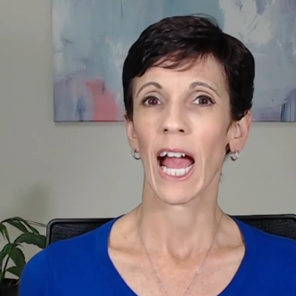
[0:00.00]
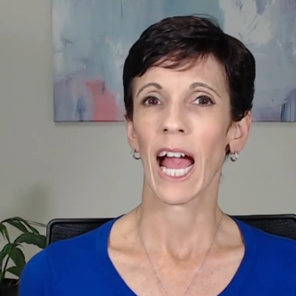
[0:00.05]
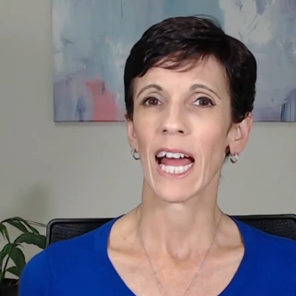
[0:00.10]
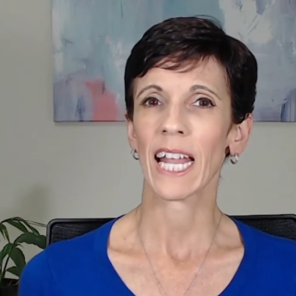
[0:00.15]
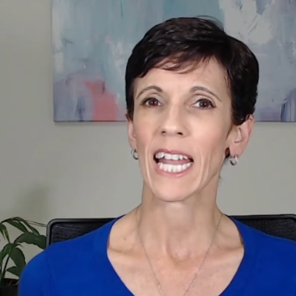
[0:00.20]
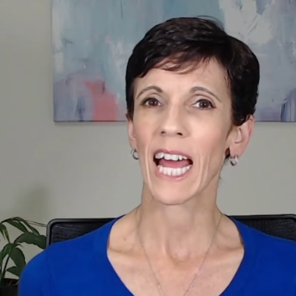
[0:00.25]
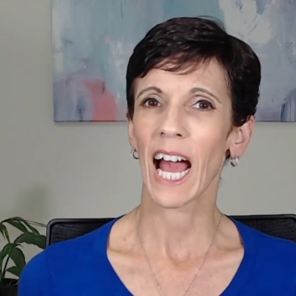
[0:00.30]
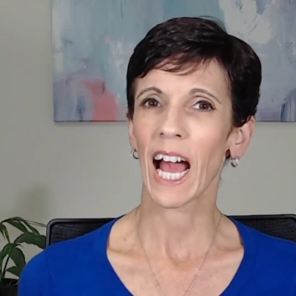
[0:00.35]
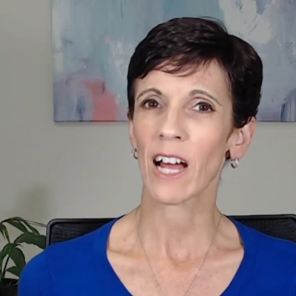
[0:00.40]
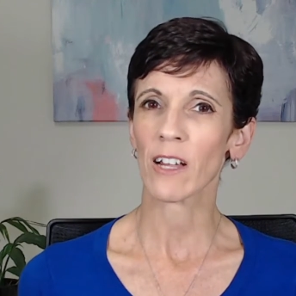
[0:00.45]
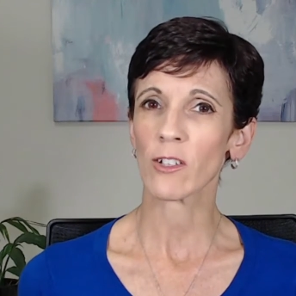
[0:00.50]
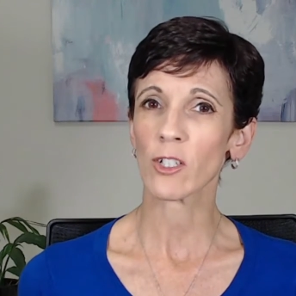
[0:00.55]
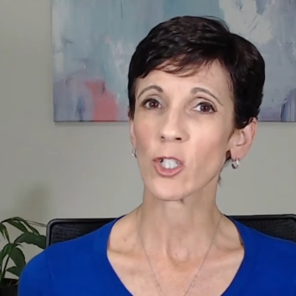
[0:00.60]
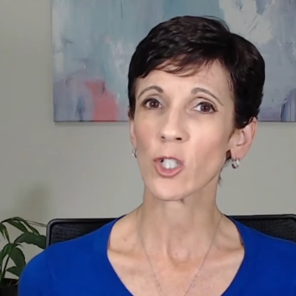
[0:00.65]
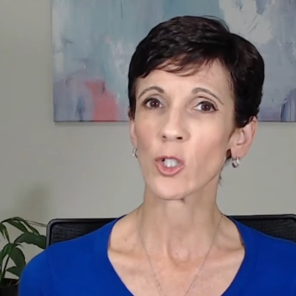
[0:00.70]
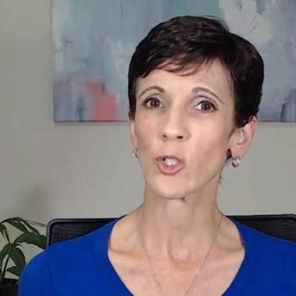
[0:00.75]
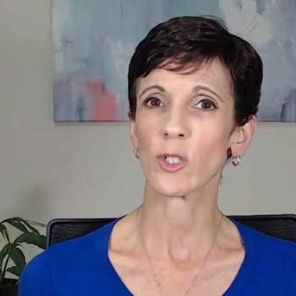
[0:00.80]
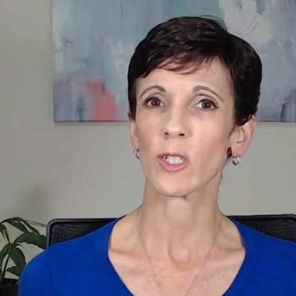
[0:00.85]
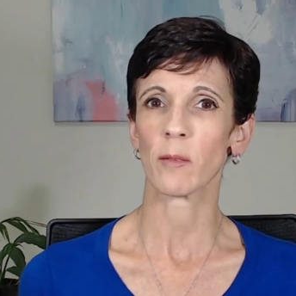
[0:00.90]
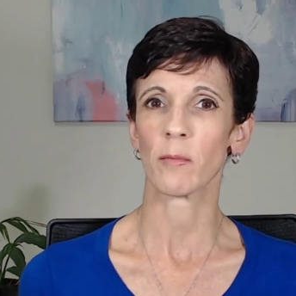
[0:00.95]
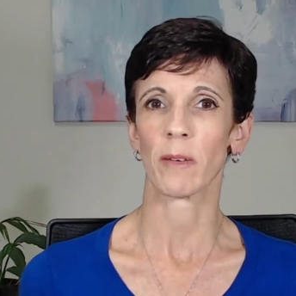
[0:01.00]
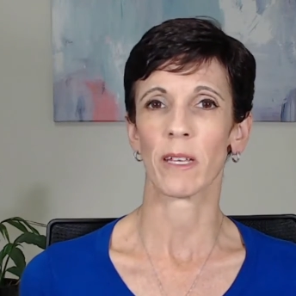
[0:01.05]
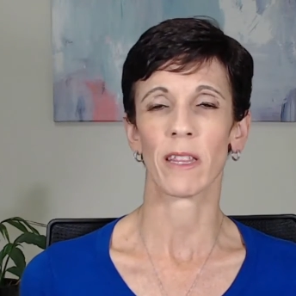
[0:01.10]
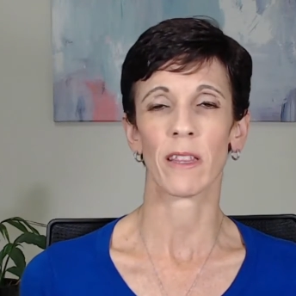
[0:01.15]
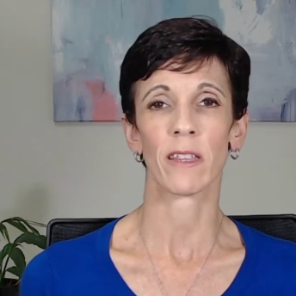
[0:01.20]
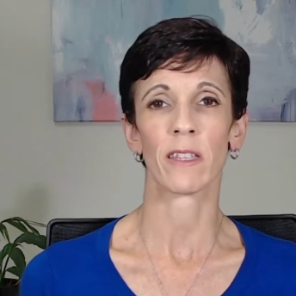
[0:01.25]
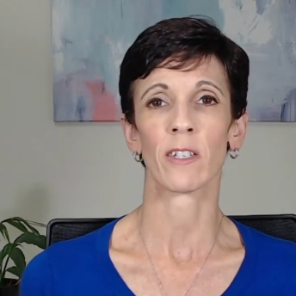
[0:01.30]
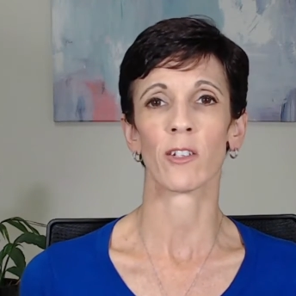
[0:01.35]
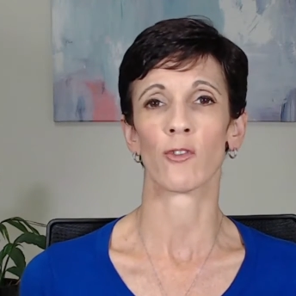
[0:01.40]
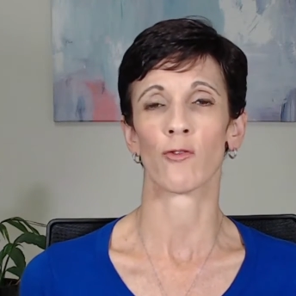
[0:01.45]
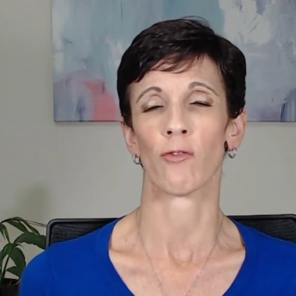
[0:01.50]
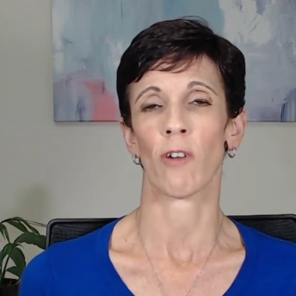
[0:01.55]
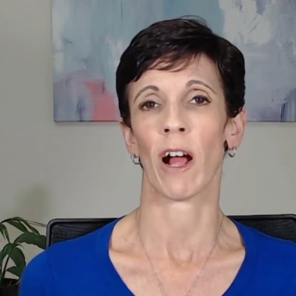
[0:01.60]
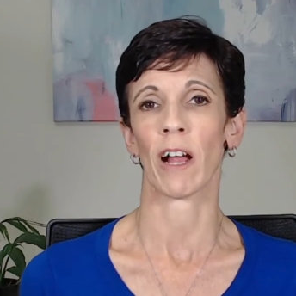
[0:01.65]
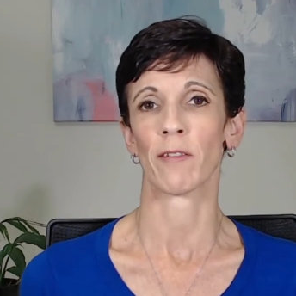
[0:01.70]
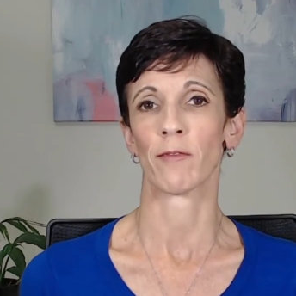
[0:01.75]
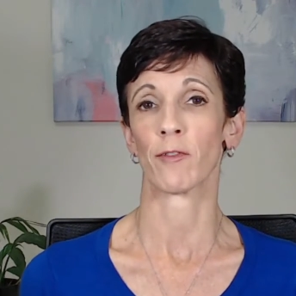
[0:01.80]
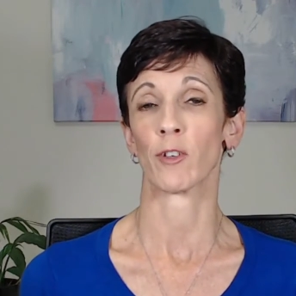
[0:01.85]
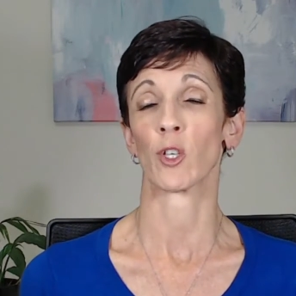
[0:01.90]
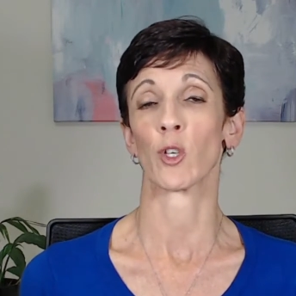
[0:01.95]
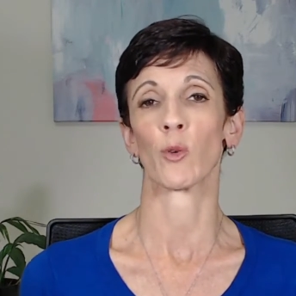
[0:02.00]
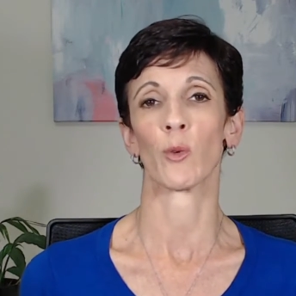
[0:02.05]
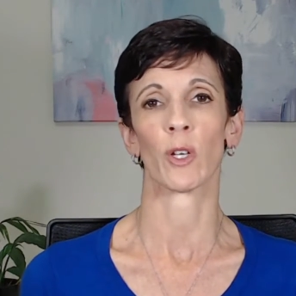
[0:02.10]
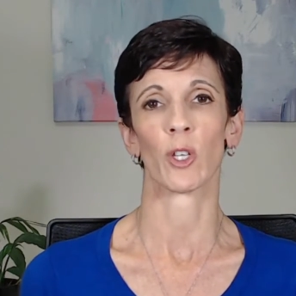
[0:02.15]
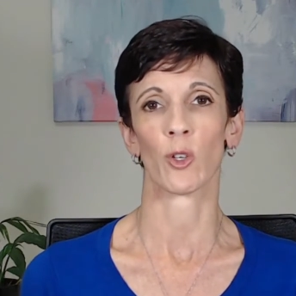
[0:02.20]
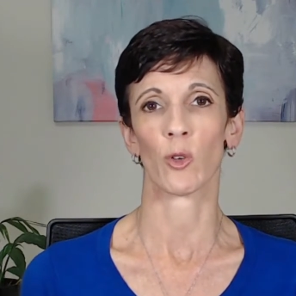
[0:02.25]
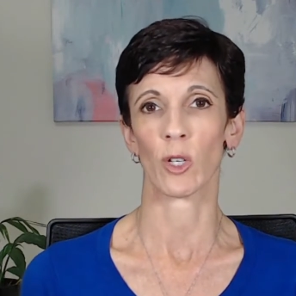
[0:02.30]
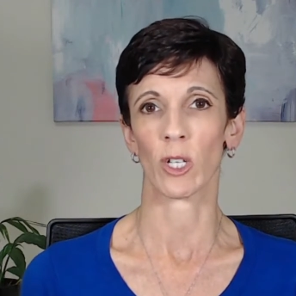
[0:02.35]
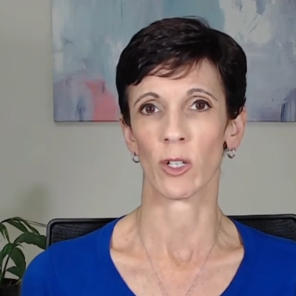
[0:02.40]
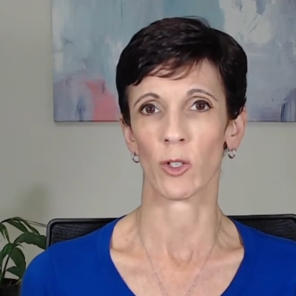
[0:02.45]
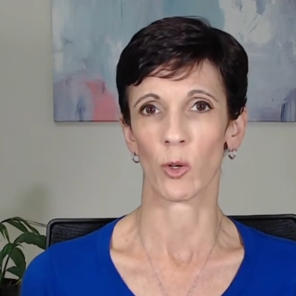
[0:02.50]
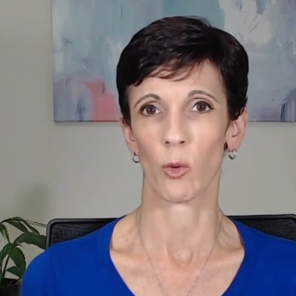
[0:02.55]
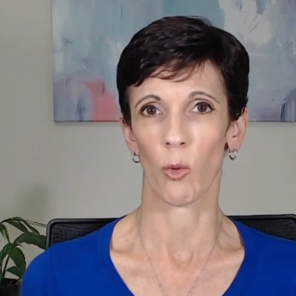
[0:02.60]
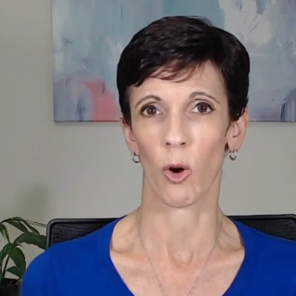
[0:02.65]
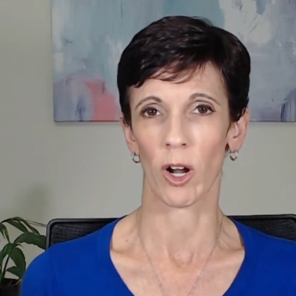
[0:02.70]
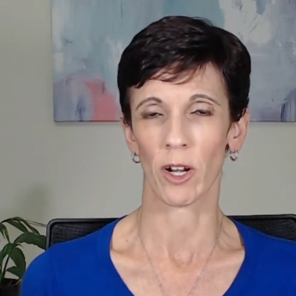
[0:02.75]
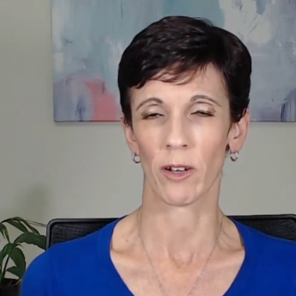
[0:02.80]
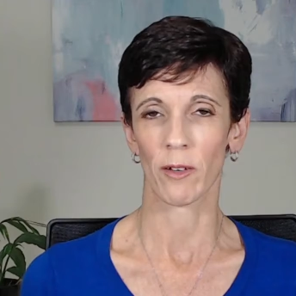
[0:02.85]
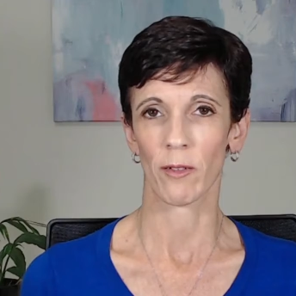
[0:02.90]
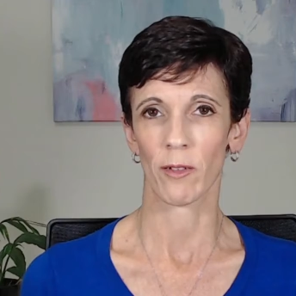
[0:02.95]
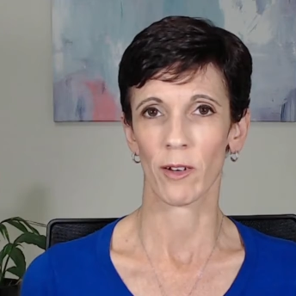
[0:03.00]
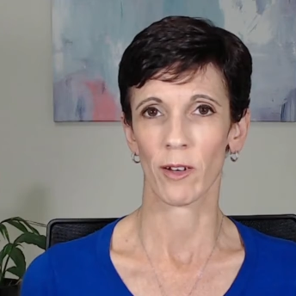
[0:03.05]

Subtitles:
and how to choose a method that's right for you and your little one.